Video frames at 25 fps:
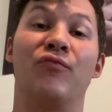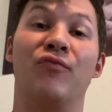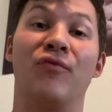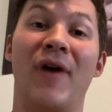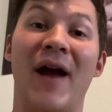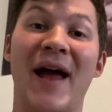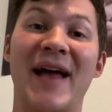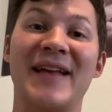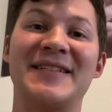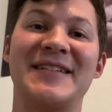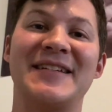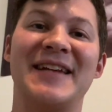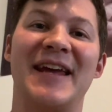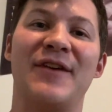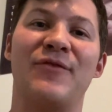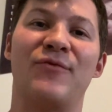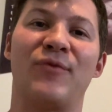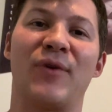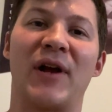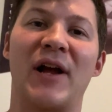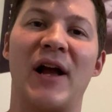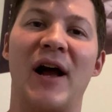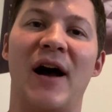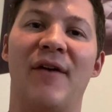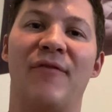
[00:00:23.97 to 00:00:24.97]
rest and
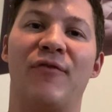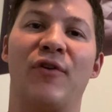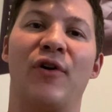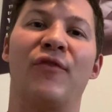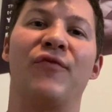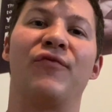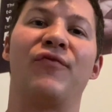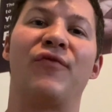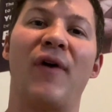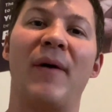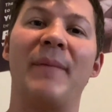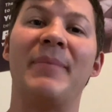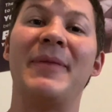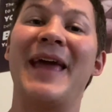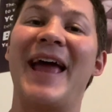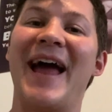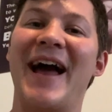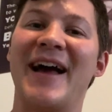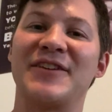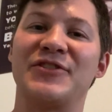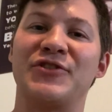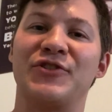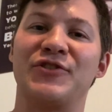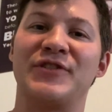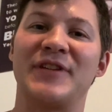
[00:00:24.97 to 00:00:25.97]
recover from the
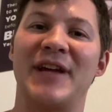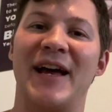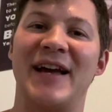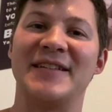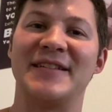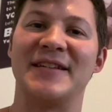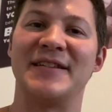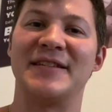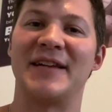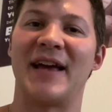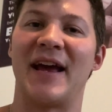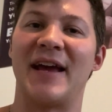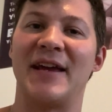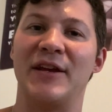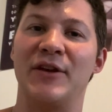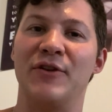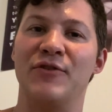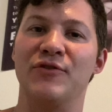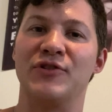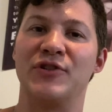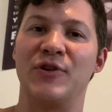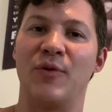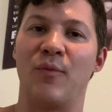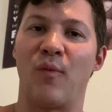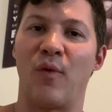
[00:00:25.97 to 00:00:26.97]
exercises I
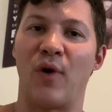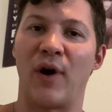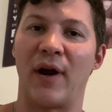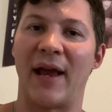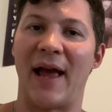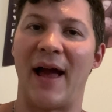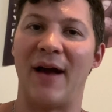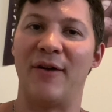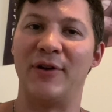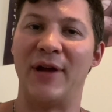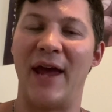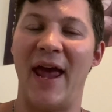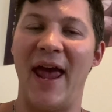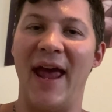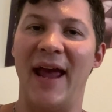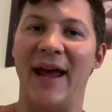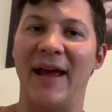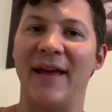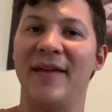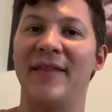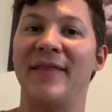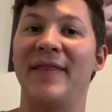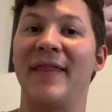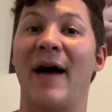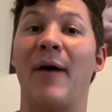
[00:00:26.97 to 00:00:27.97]
used in workout A.
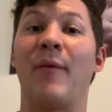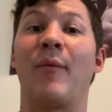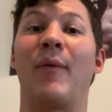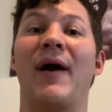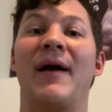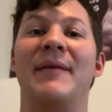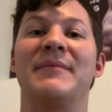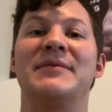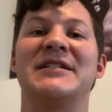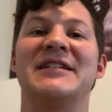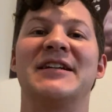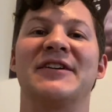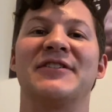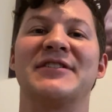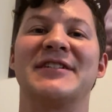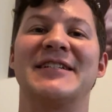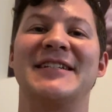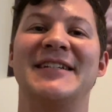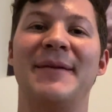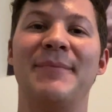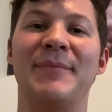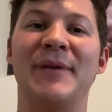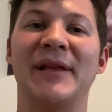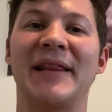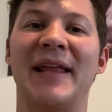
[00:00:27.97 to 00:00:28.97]
That way I'm still
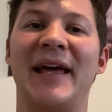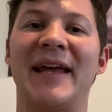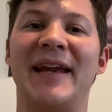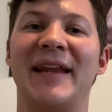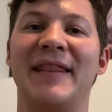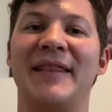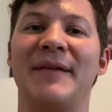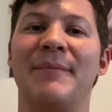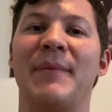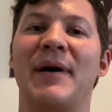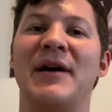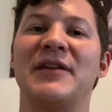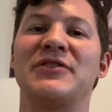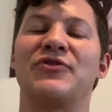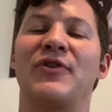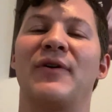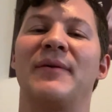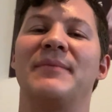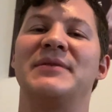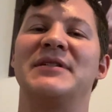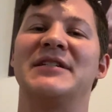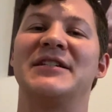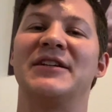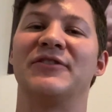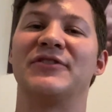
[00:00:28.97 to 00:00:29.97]
stimulating the muscle,
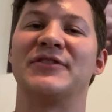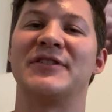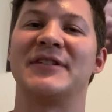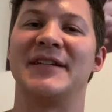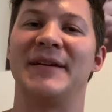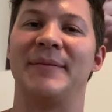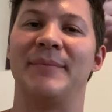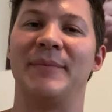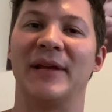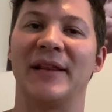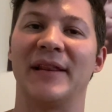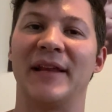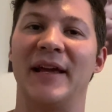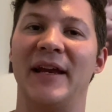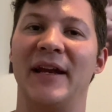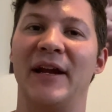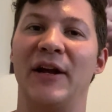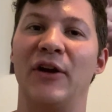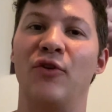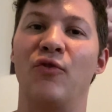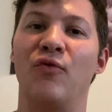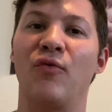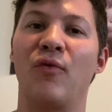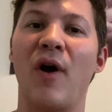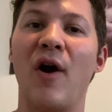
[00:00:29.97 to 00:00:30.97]
I'm still
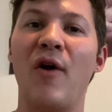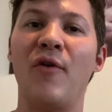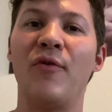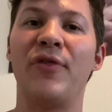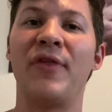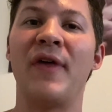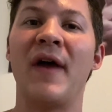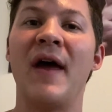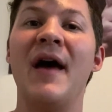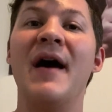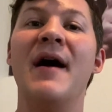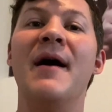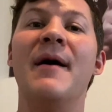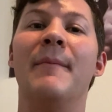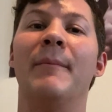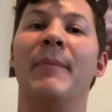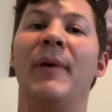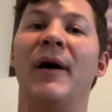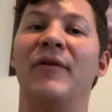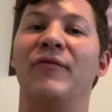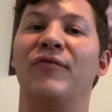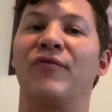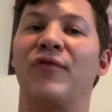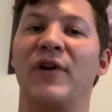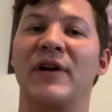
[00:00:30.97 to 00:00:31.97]
stimulating growth,
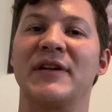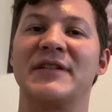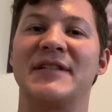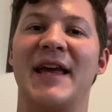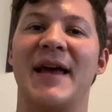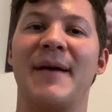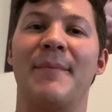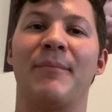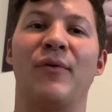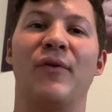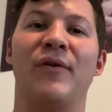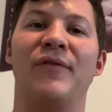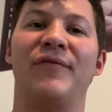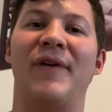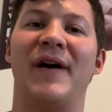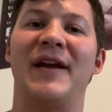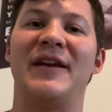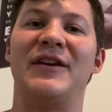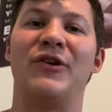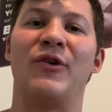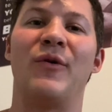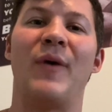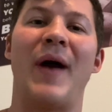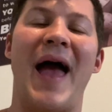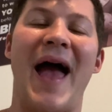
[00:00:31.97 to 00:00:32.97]
but for example, if I
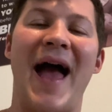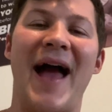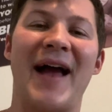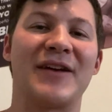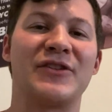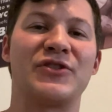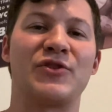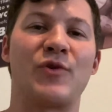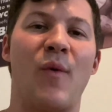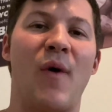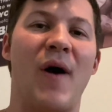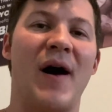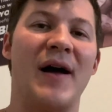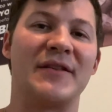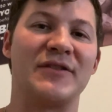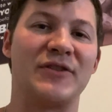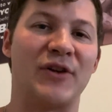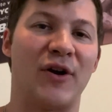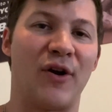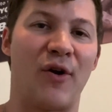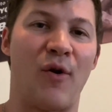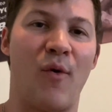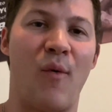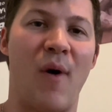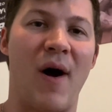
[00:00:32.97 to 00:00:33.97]
do hack squats
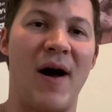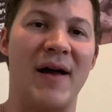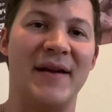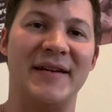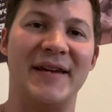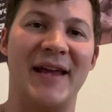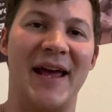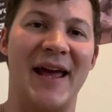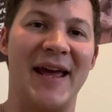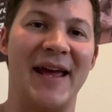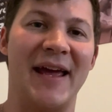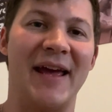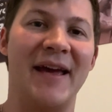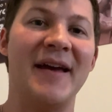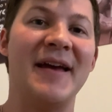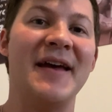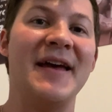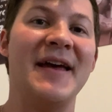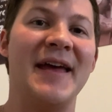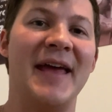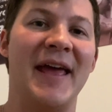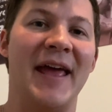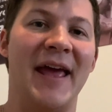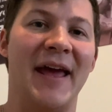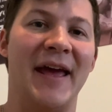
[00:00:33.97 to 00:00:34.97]
on quad day
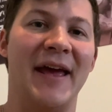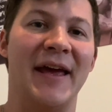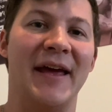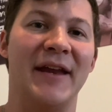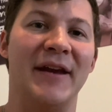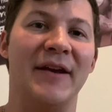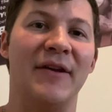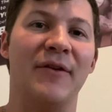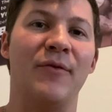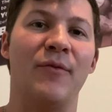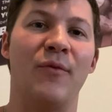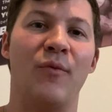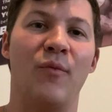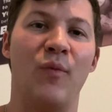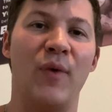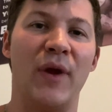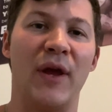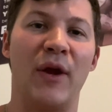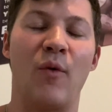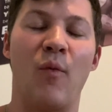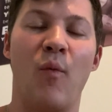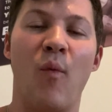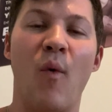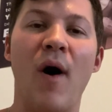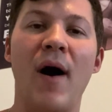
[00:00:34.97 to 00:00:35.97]
in
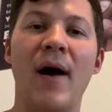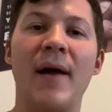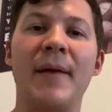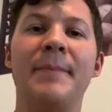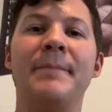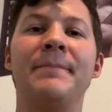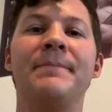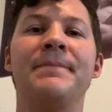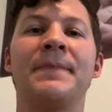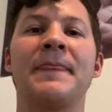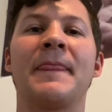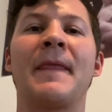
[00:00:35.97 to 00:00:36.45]
week 1,